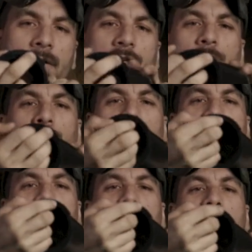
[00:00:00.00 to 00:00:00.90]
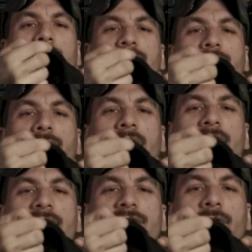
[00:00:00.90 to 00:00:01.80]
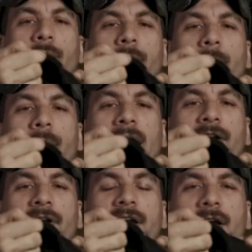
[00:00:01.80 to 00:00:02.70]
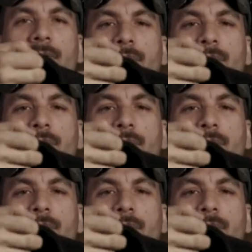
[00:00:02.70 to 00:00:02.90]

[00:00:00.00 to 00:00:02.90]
You pull a little grommet screw out of this little back right here,